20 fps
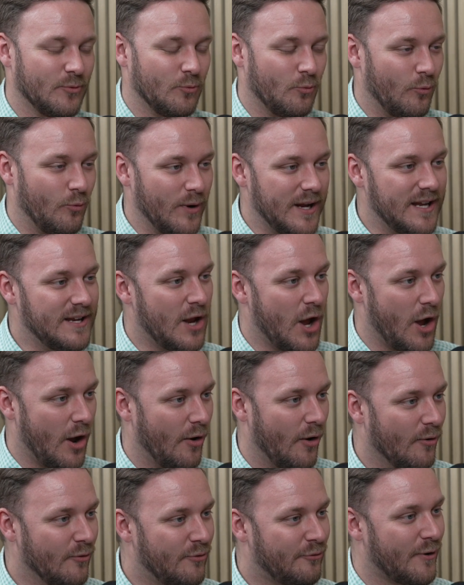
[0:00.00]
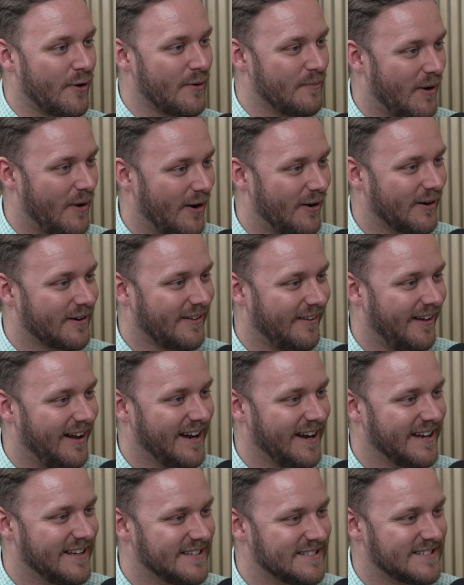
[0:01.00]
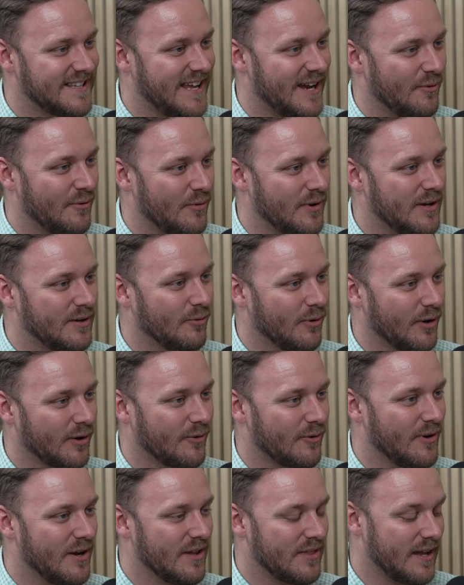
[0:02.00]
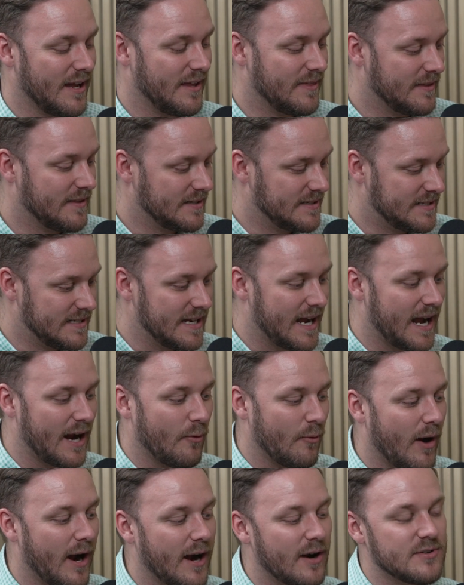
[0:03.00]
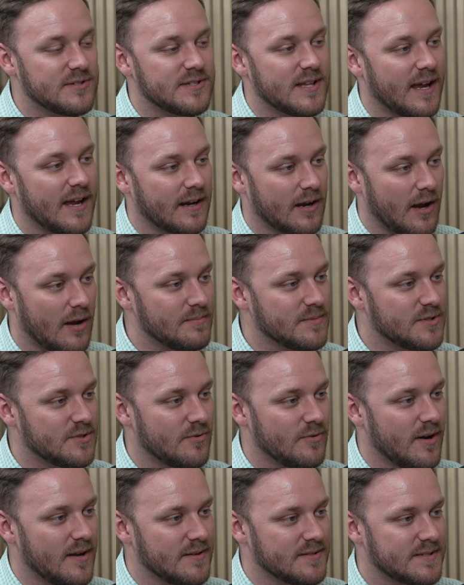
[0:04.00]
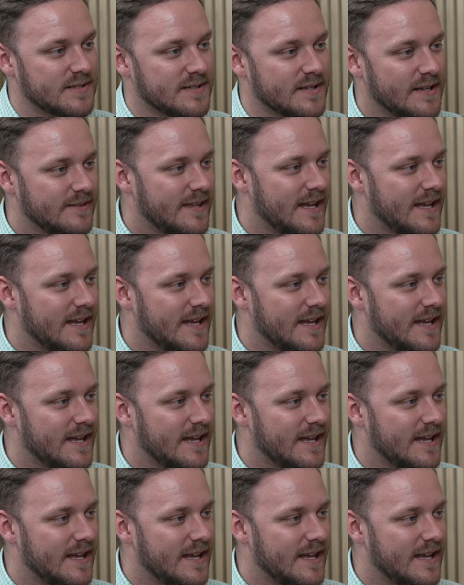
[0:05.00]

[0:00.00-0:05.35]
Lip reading: we know from our clients that we work with and the DIYers that come to us,